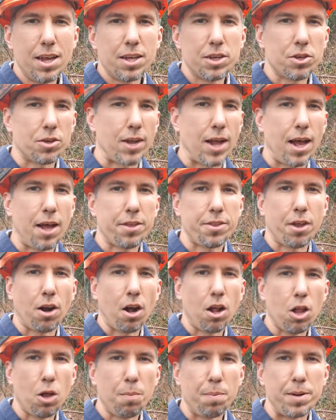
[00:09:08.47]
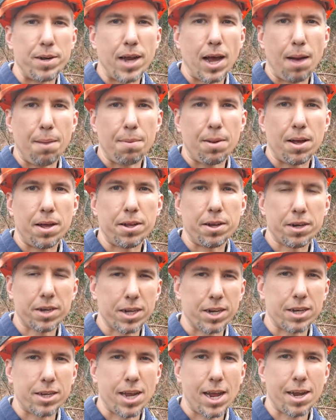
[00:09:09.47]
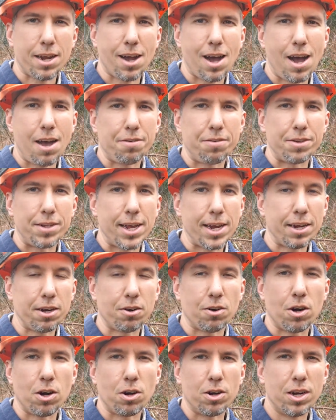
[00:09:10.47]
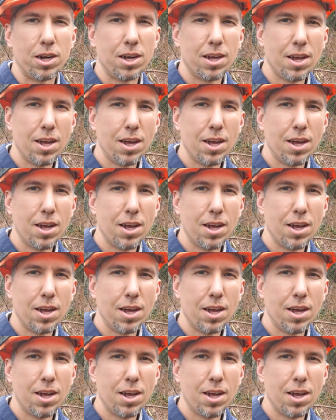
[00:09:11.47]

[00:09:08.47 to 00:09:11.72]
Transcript: So now that they're all opened up, they're going to take off, and they can grow